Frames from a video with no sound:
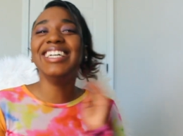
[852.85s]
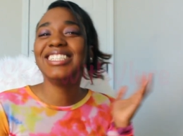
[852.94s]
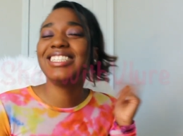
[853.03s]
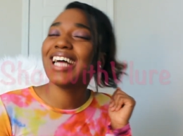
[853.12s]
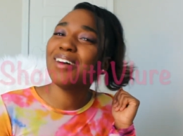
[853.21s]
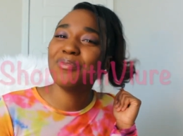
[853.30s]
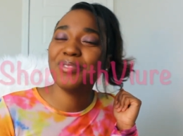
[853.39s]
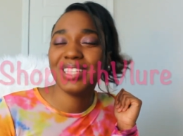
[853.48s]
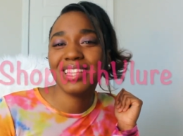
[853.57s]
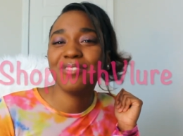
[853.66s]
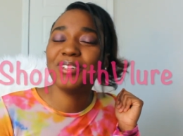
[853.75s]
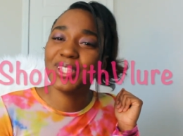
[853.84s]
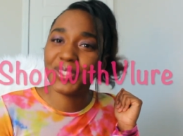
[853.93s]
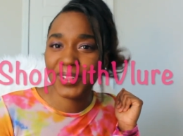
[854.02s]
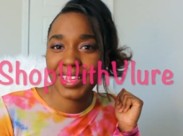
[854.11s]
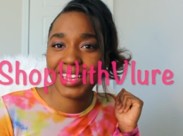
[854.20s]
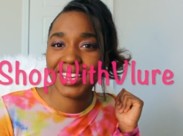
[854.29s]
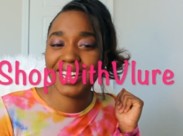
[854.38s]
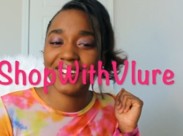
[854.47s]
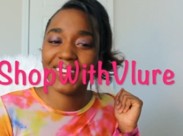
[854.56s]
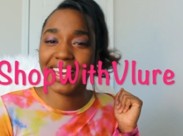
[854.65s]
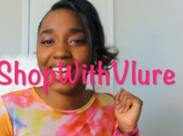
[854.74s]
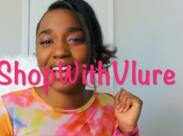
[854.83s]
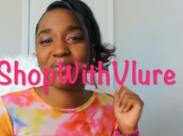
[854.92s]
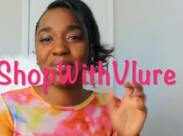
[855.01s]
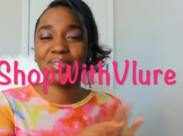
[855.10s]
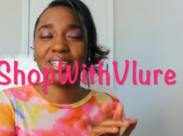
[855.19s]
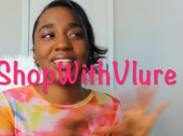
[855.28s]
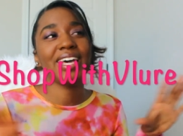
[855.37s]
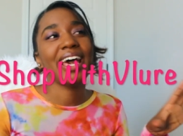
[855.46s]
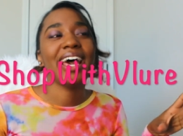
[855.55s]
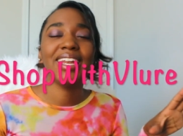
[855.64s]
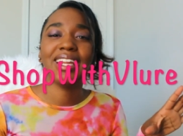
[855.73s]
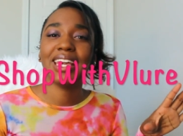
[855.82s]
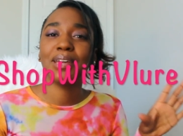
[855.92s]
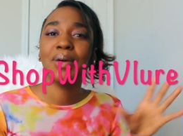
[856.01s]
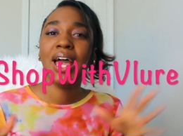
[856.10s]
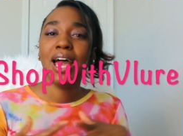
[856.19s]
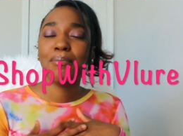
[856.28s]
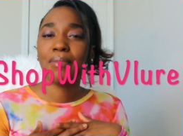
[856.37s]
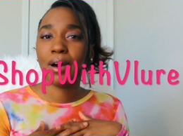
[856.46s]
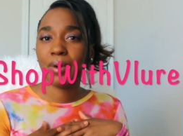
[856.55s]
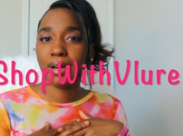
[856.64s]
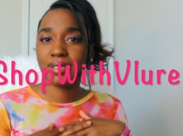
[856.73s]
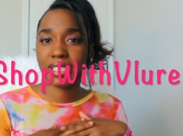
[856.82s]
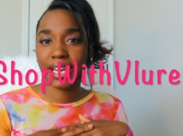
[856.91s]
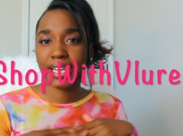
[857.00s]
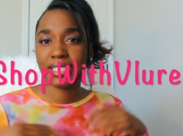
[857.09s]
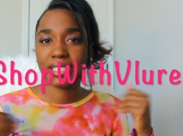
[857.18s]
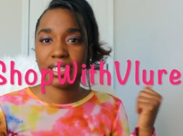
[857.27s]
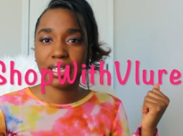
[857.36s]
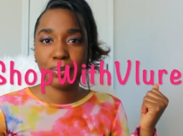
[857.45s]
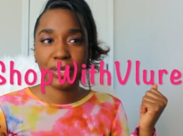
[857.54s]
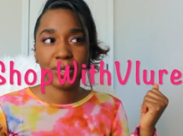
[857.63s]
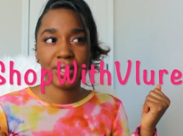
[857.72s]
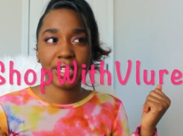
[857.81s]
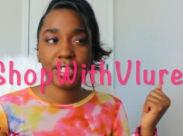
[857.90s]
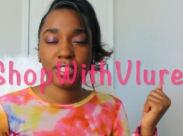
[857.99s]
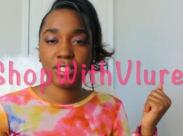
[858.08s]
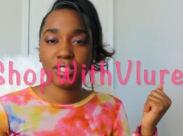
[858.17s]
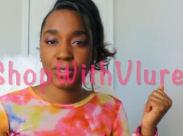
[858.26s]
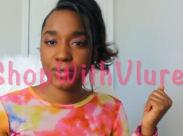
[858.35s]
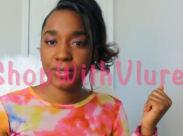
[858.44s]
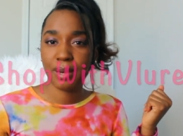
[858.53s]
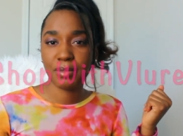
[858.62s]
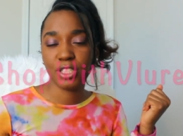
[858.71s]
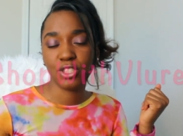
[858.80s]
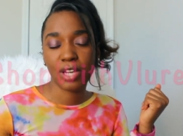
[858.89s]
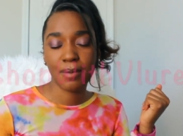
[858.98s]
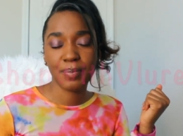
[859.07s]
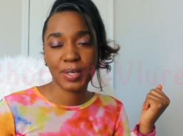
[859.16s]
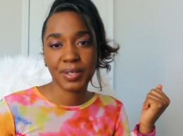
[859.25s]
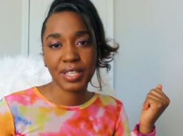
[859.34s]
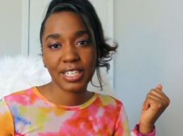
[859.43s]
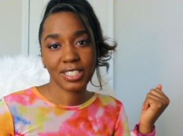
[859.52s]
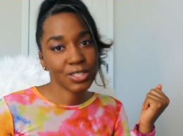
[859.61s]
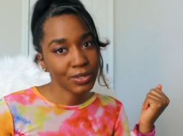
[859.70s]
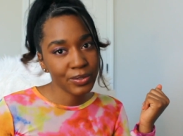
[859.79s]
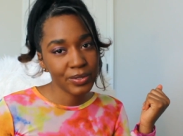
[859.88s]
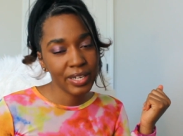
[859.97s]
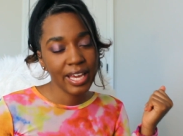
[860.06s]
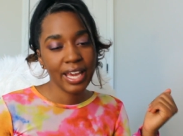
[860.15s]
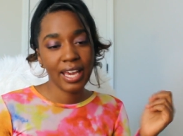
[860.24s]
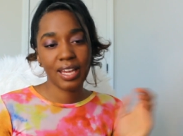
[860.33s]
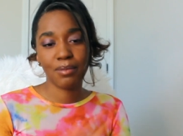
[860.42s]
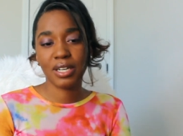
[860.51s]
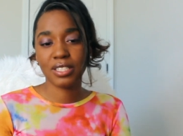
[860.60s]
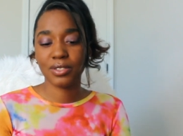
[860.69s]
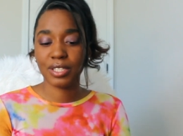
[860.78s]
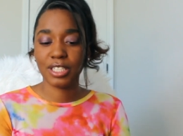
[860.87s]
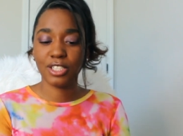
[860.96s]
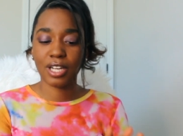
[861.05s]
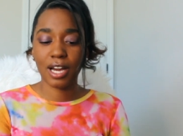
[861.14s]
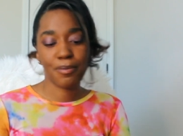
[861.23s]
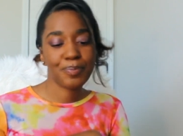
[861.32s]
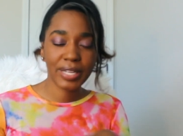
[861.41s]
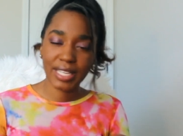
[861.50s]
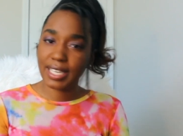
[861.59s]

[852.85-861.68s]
shop with vlure okay i'm gonna put the at name my website is gonna be on there soon i'm gonna drop it on there soon and i'm also gonna drop